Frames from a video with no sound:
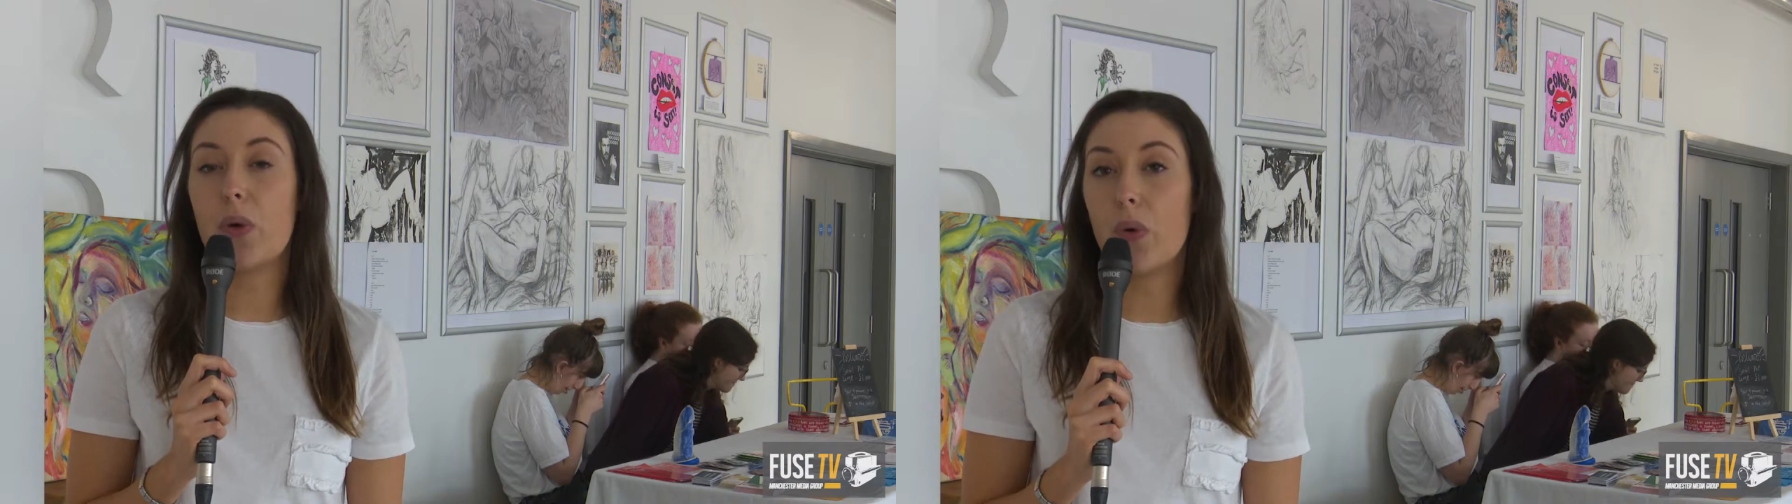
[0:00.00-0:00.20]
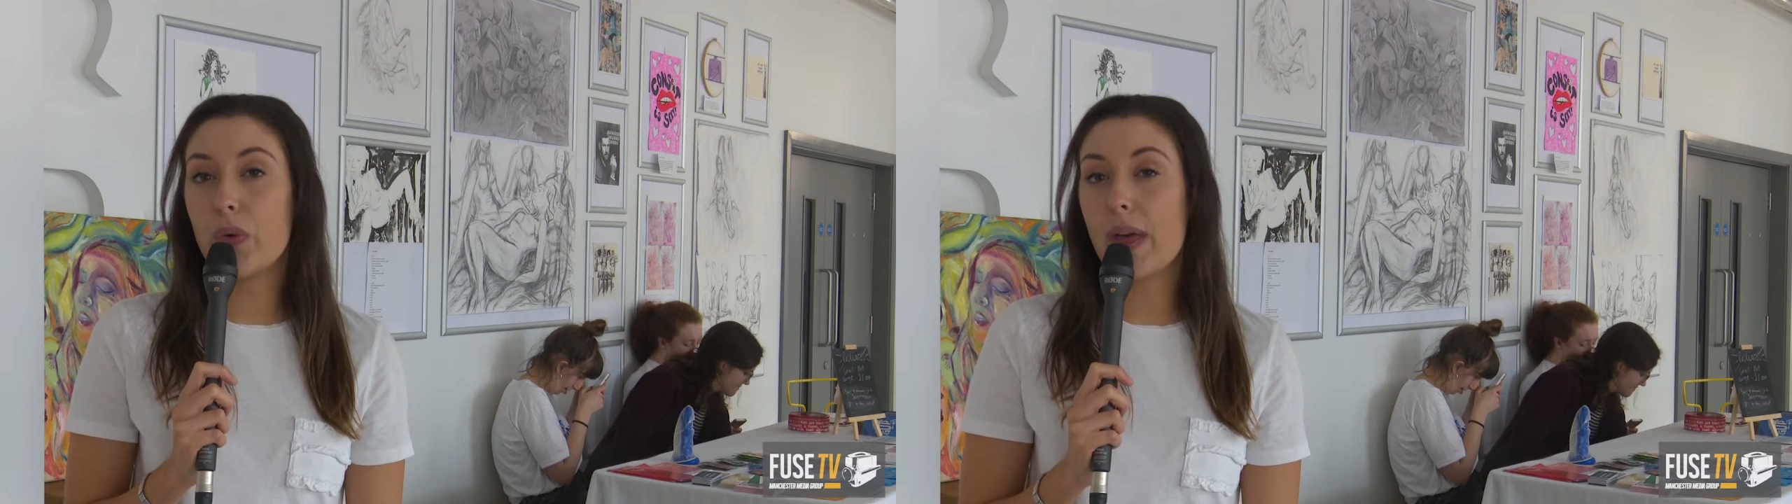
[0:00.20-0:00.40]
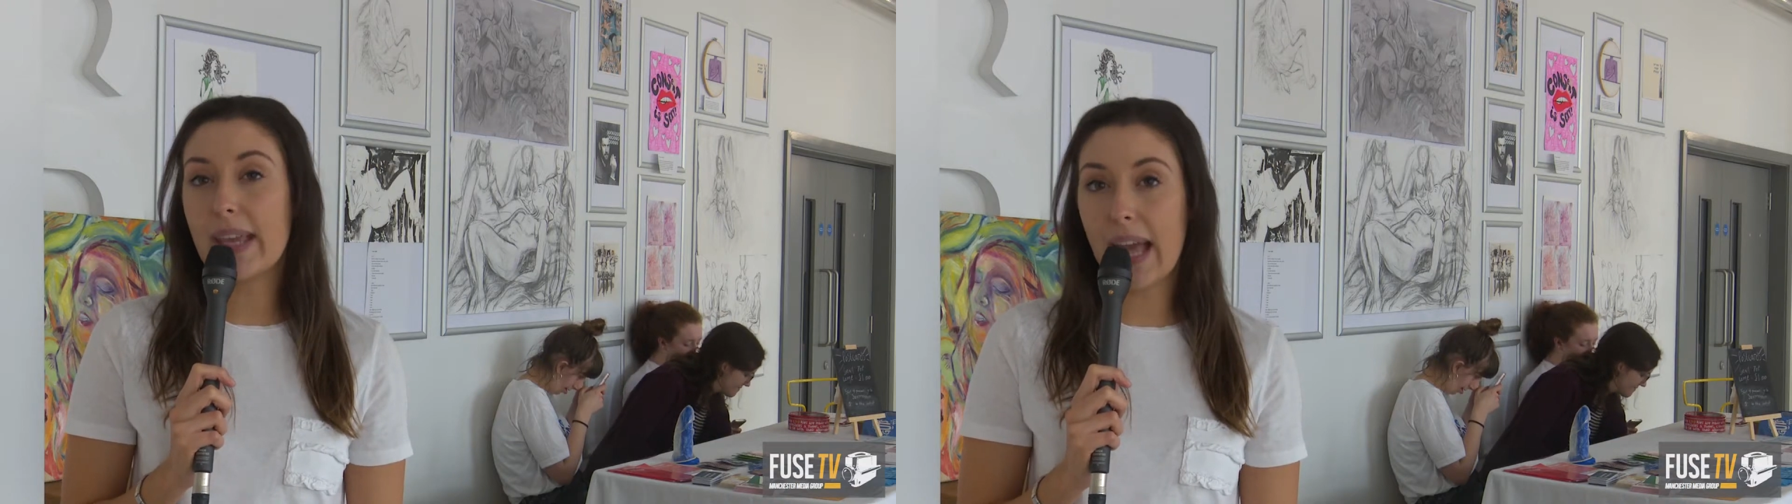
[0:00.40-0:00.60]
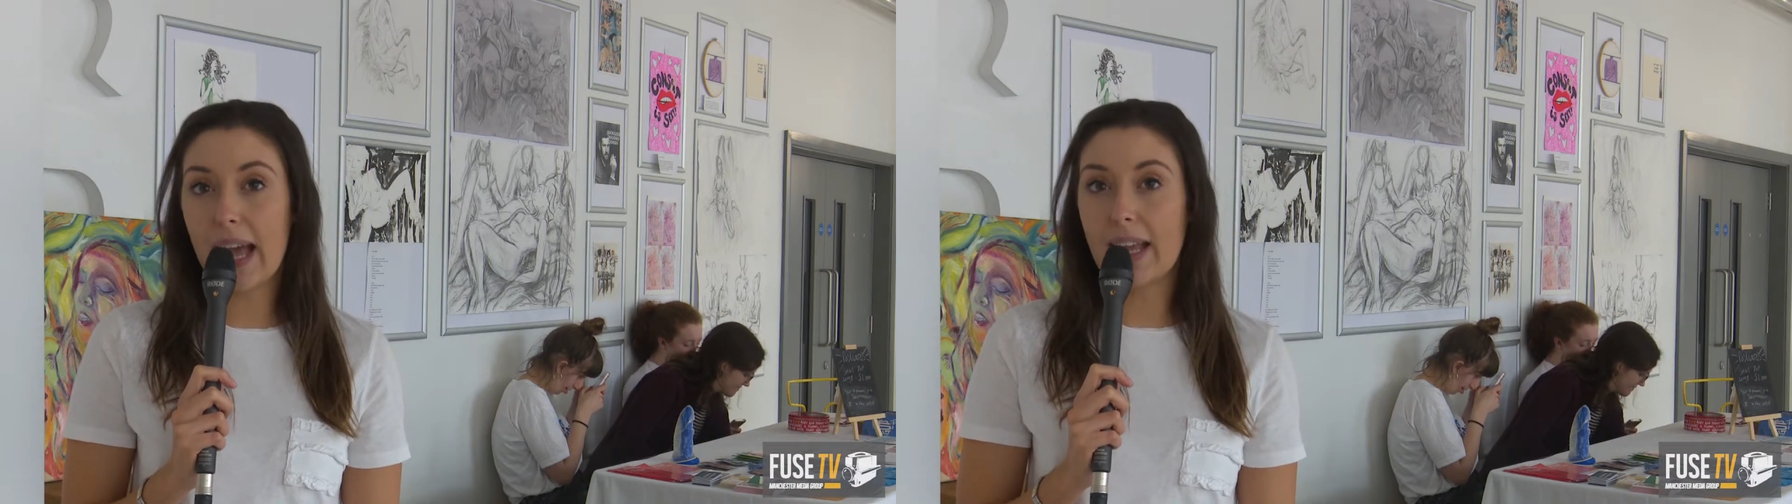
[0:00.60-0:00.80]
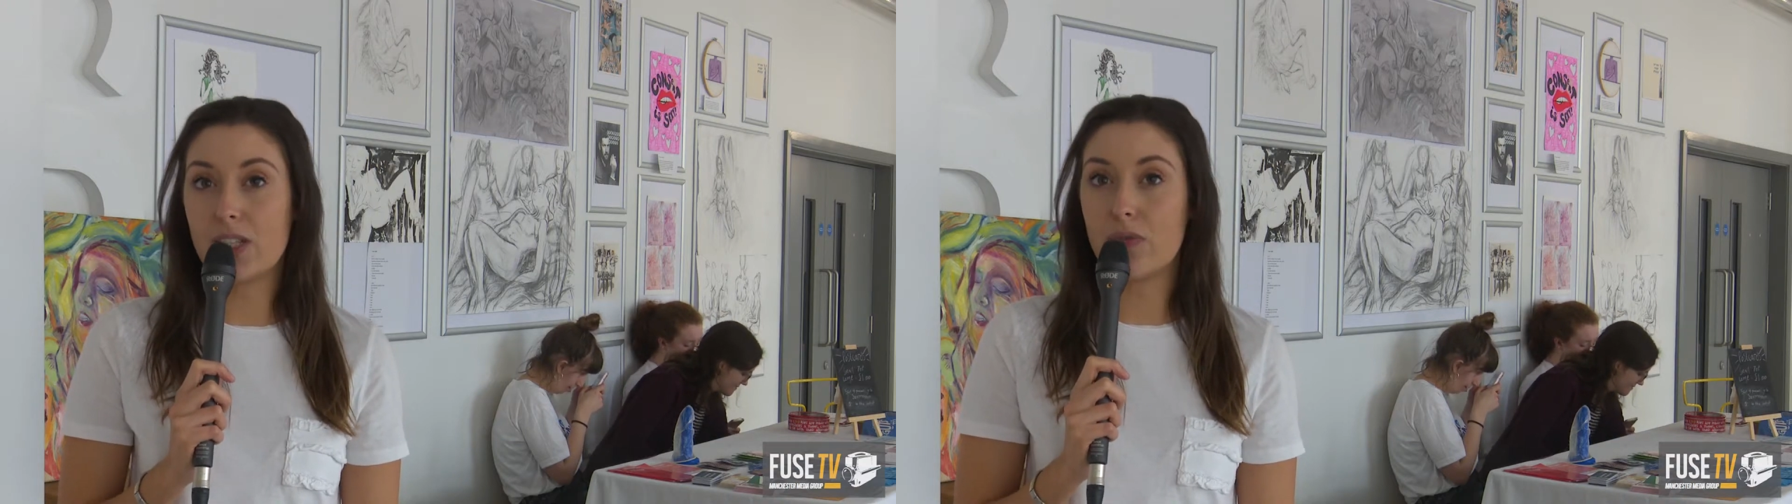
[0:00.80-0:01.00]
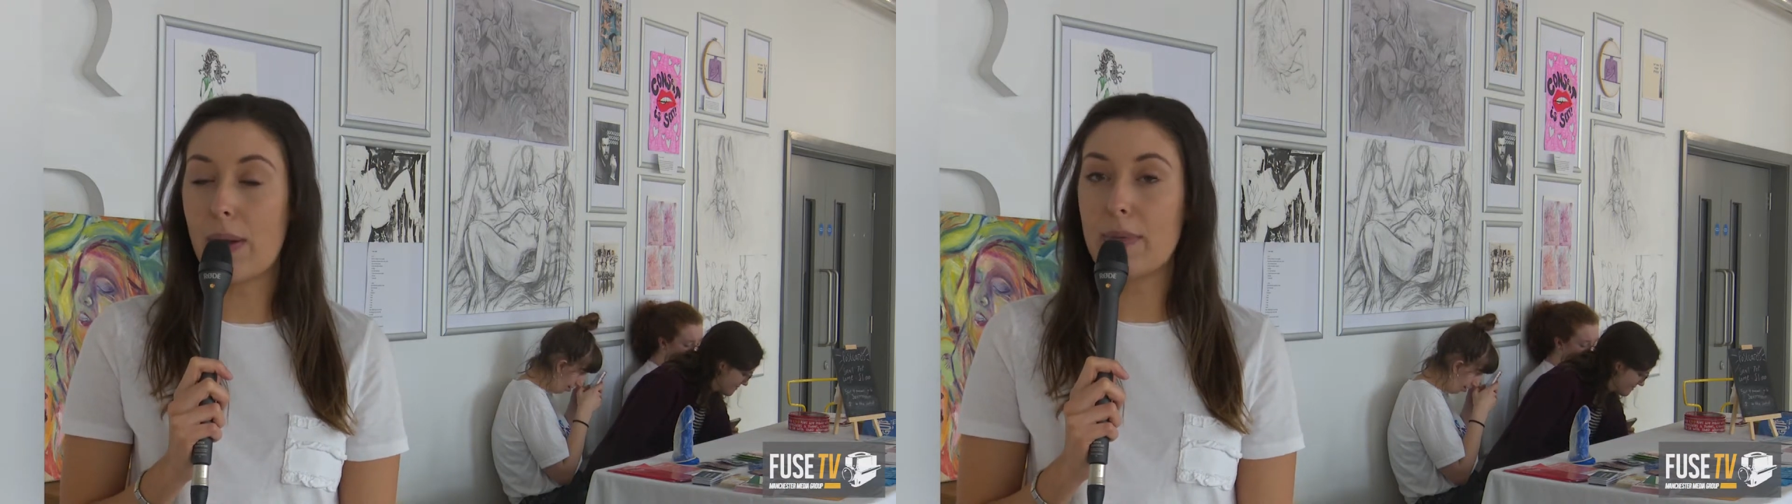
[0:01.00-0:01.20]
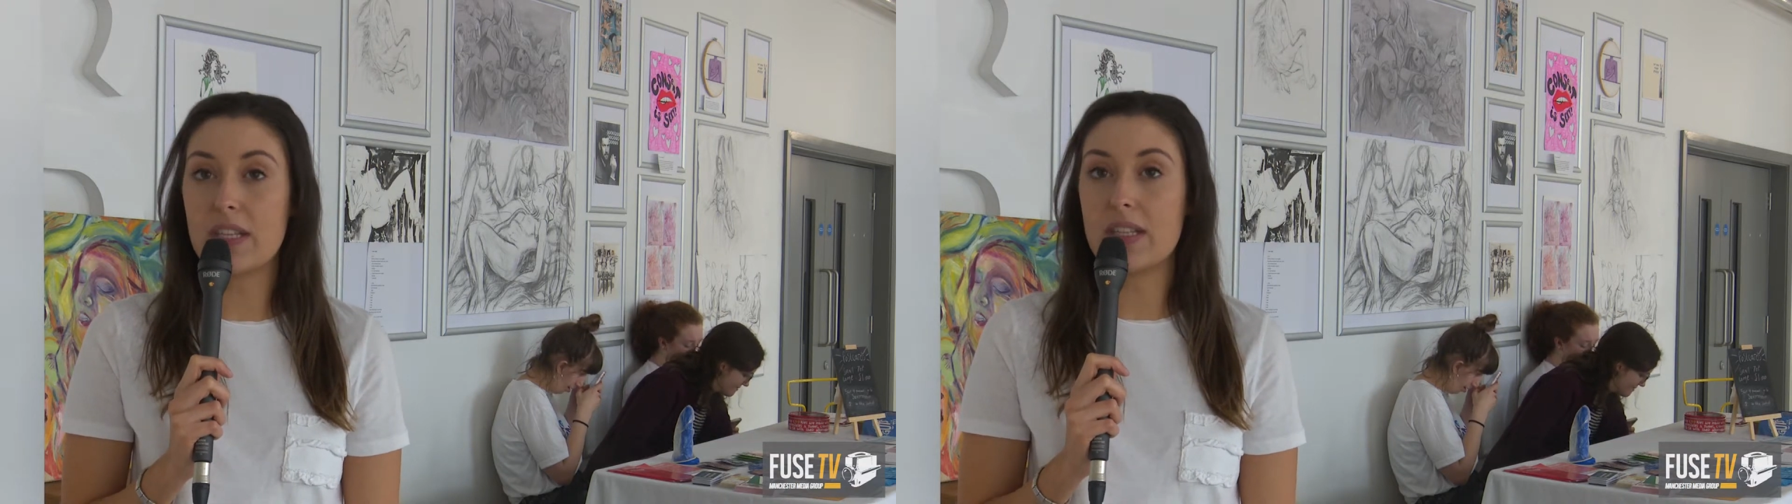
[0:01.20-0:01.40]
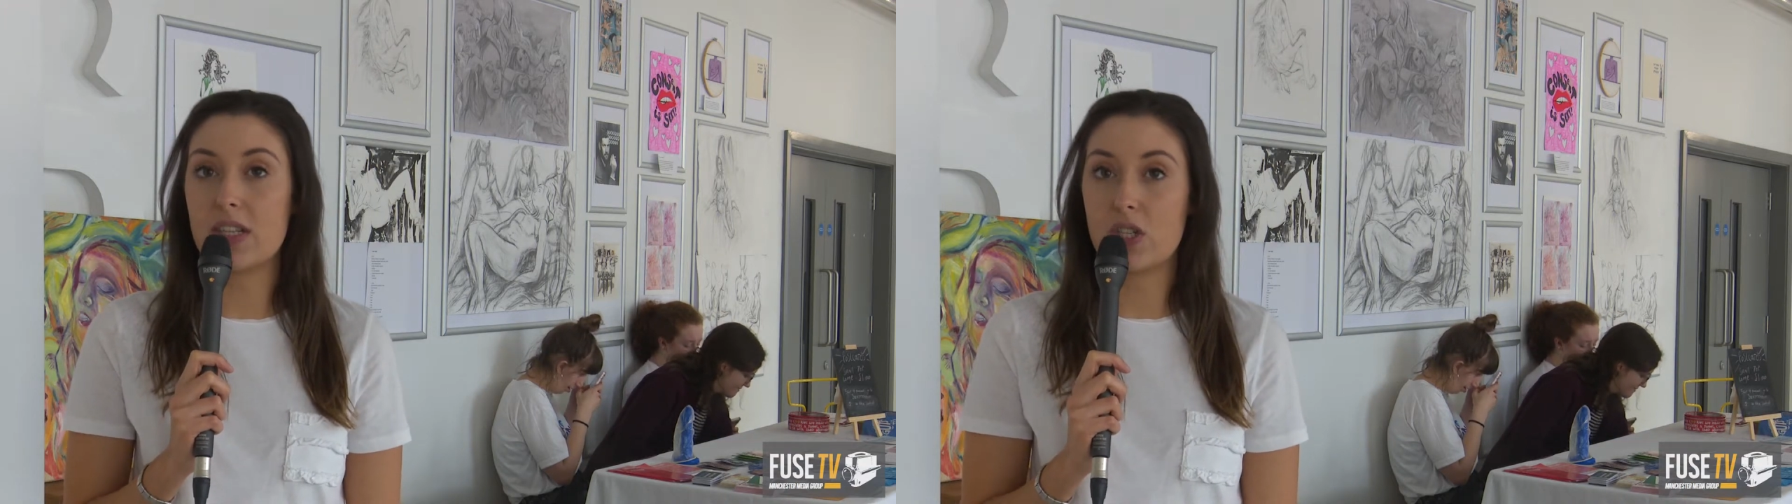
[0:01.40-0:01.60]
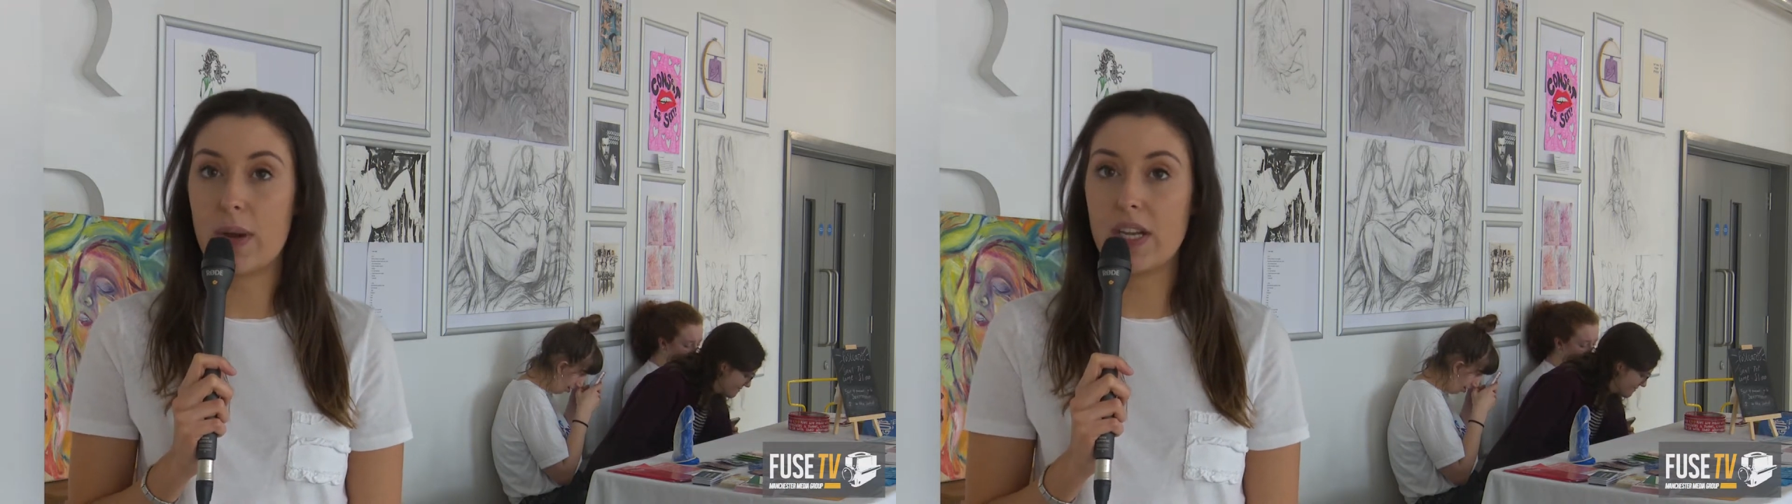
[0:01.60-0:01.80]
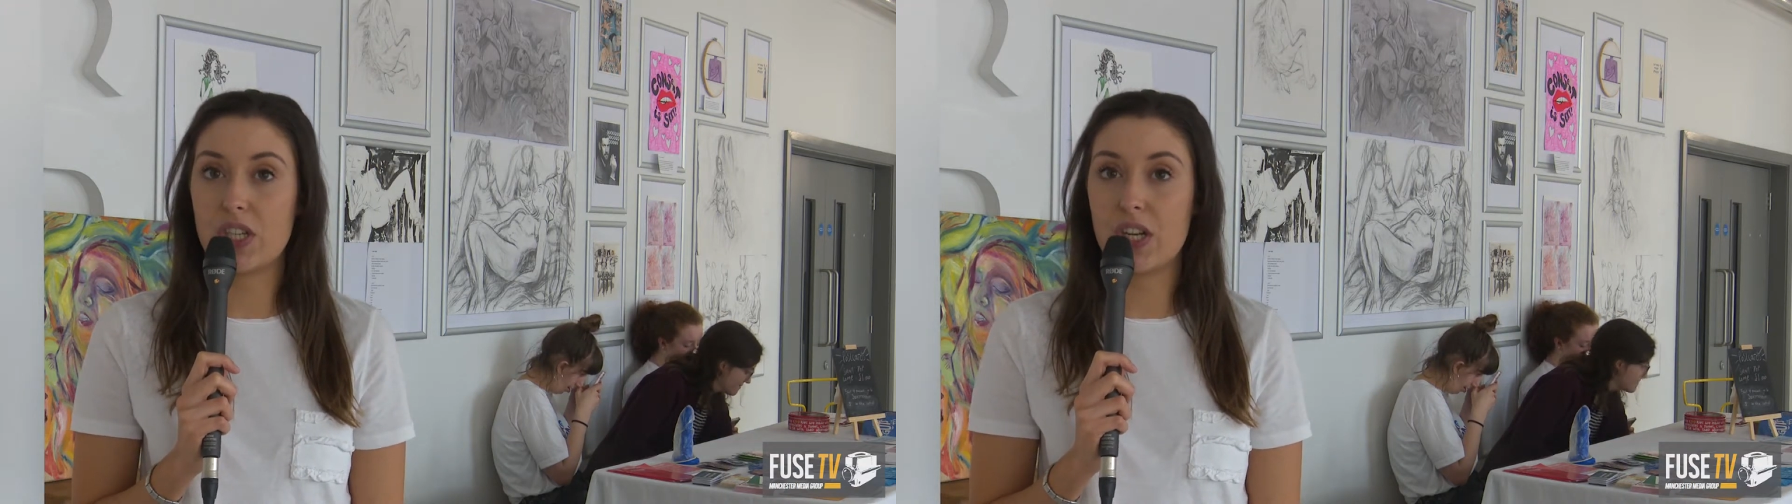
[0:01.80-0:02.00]
all they can to remedy the
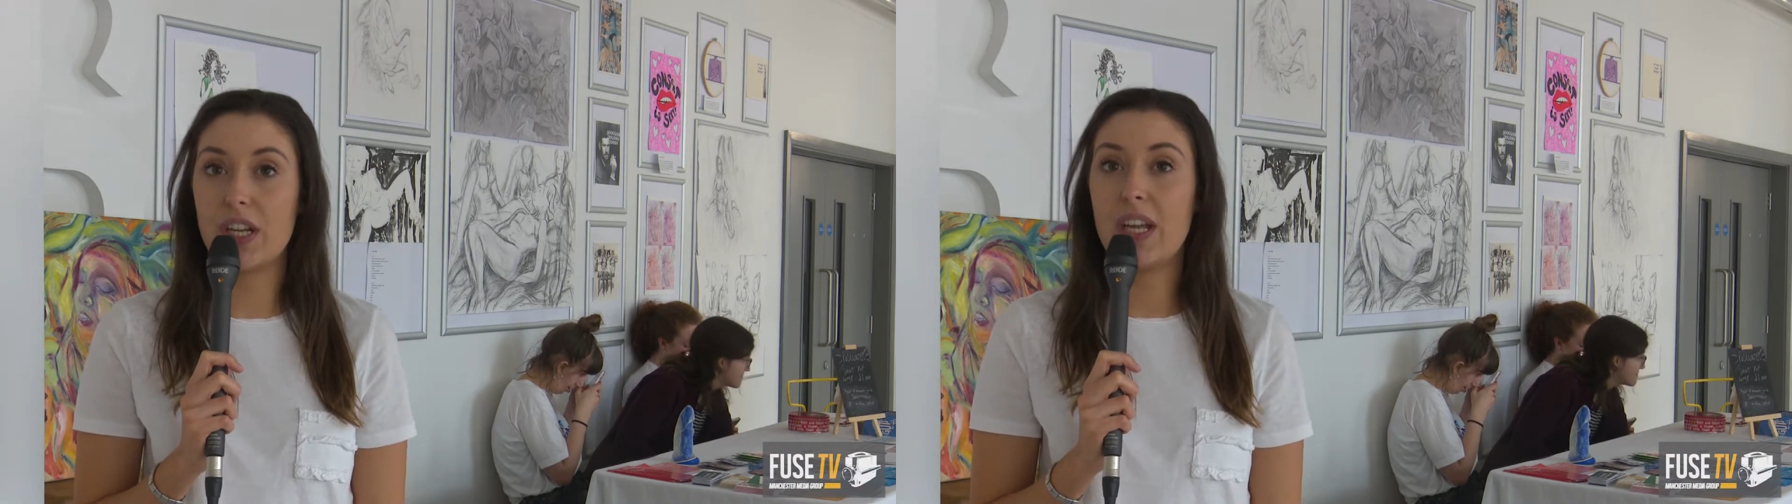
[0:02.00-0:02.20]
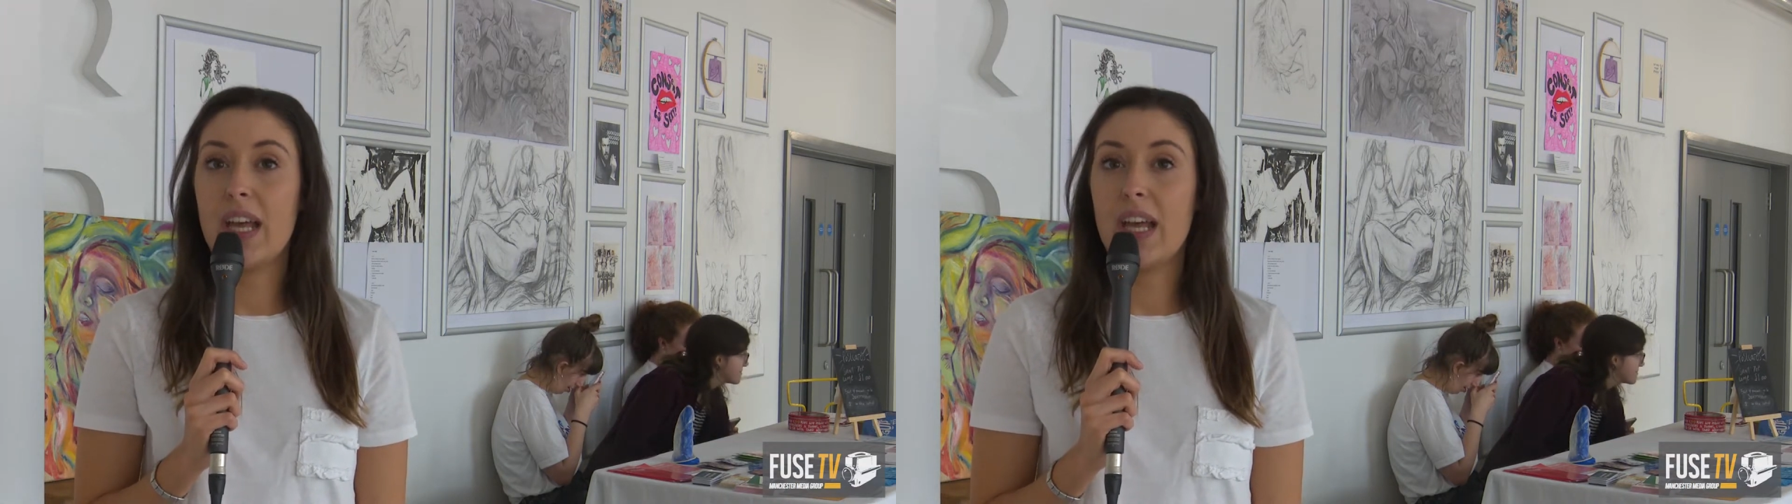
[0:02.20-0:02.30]
situation,